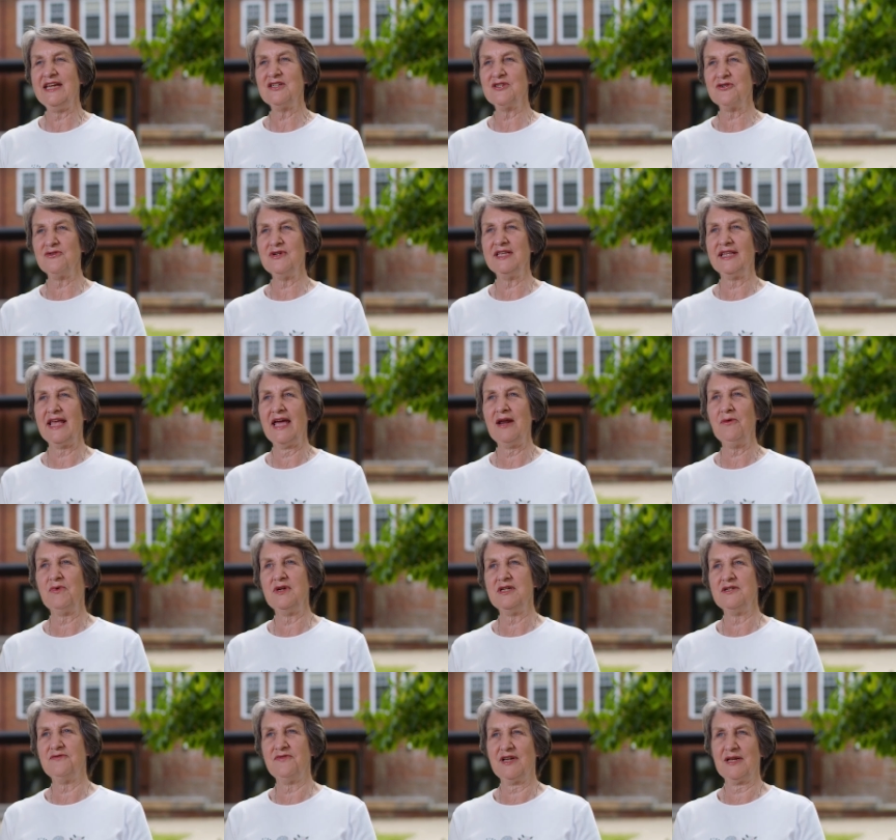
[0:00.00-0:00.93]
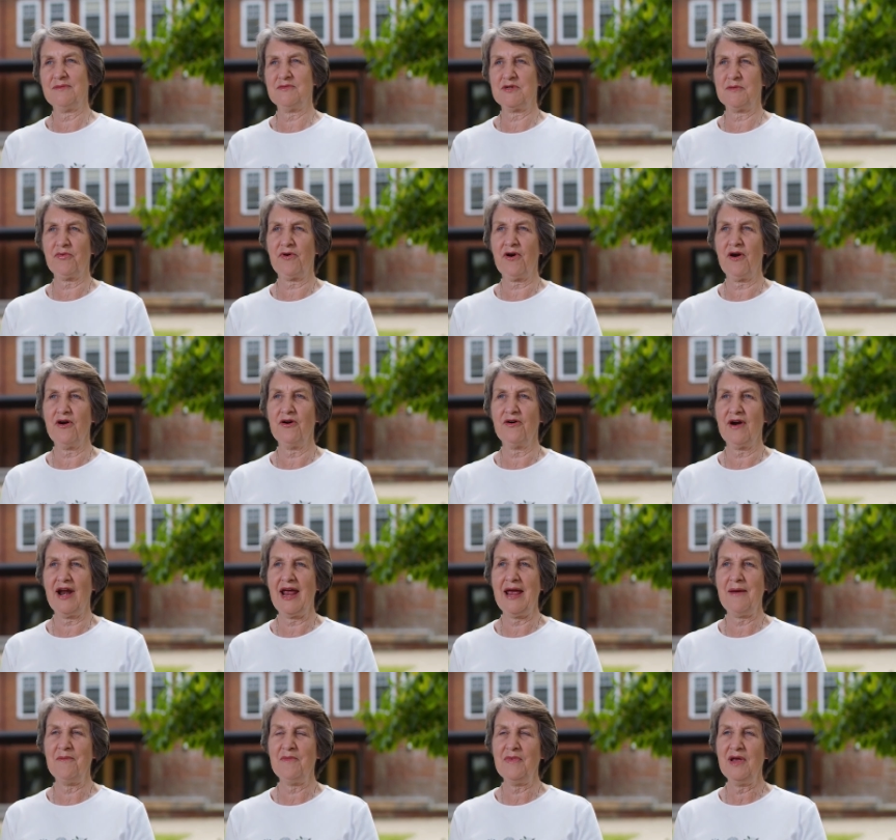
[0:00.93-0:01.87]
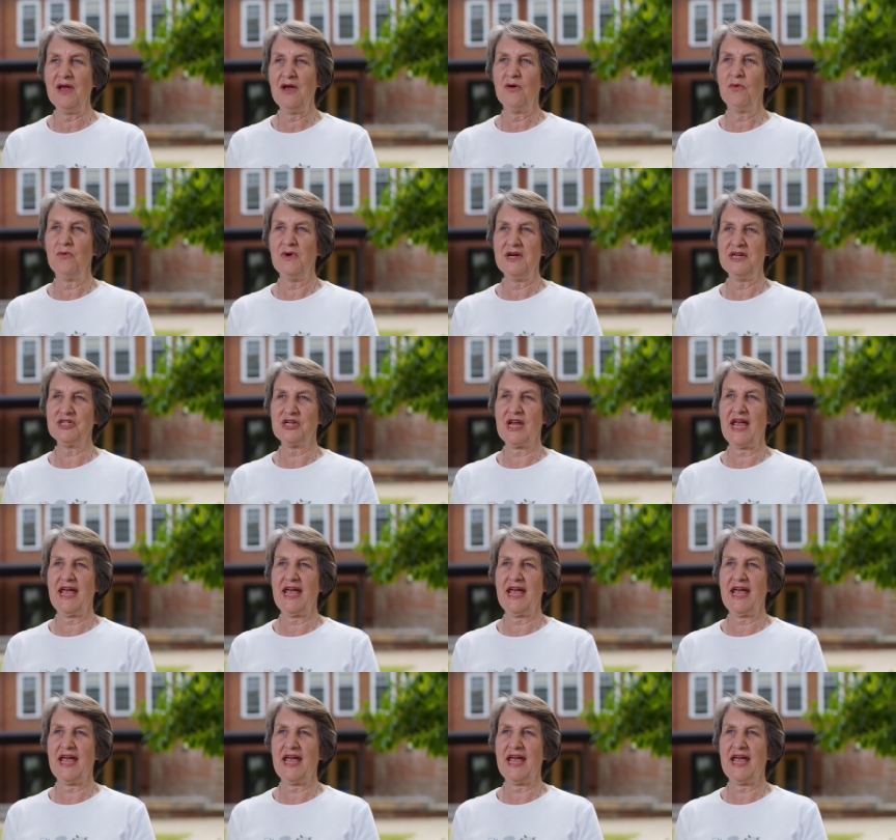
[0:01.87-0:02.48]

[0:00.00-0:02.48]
in doing that, we developed a program which